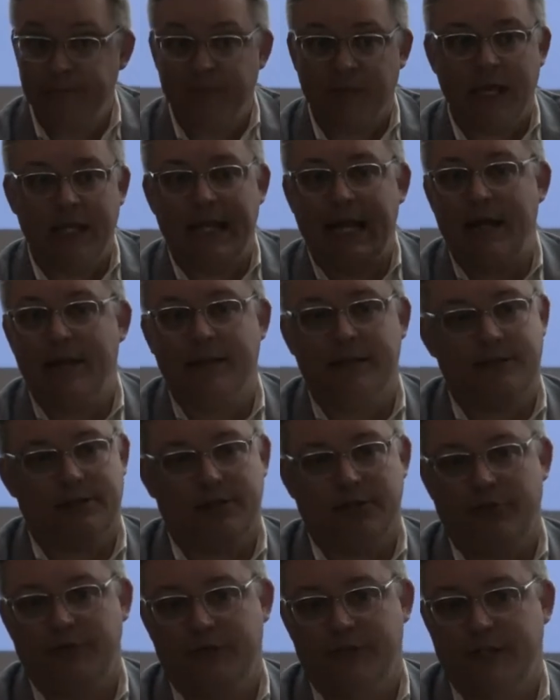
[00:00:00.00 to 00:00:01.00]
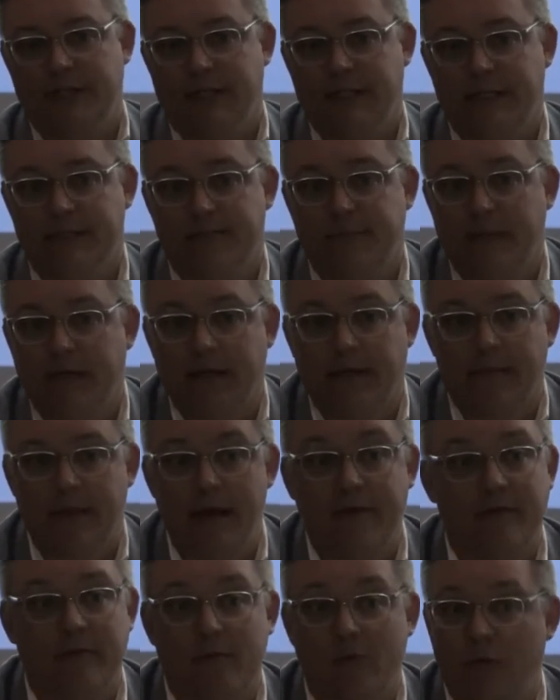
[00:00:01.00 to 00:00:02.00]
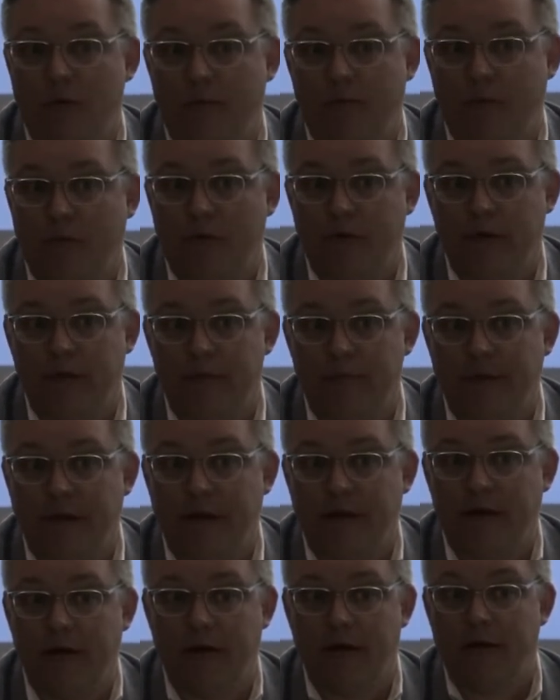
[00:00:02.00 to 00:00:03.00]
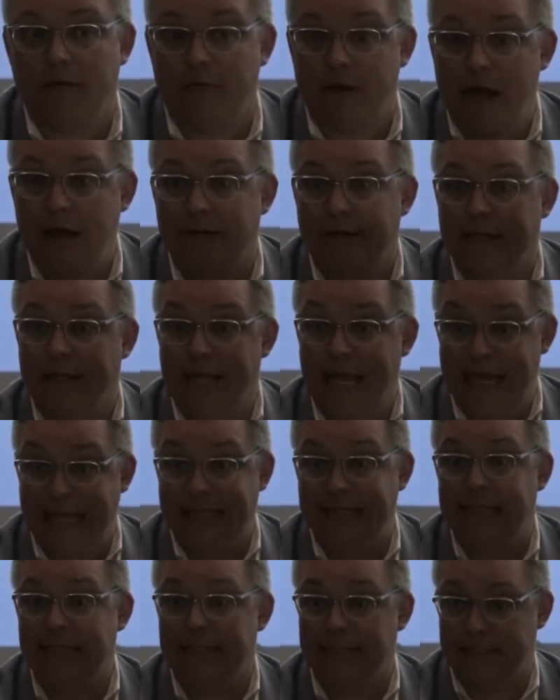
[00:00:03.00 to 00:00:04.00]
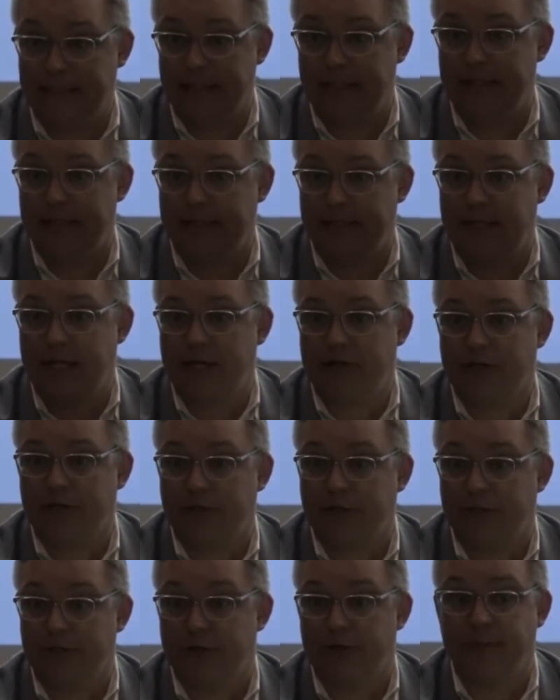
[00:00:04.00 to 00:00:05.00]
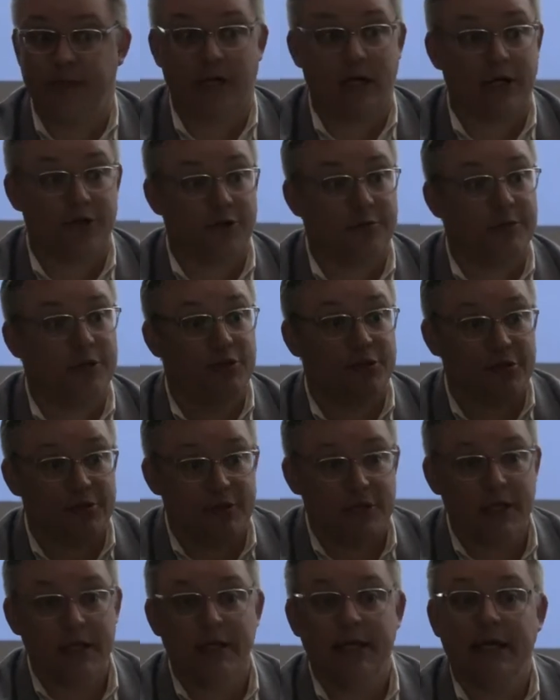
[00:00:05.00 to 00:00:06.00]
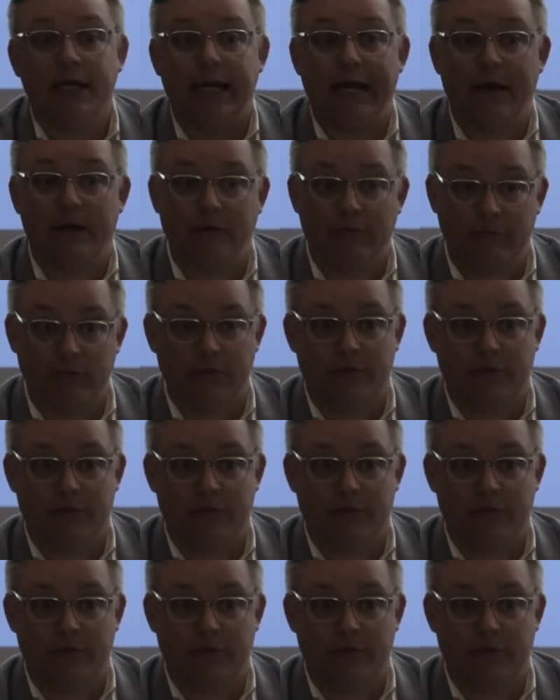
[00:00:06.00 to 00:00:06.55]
And now that you're seeing this become ever more important and apparent around the NDCs, the nationally determined contributions, and how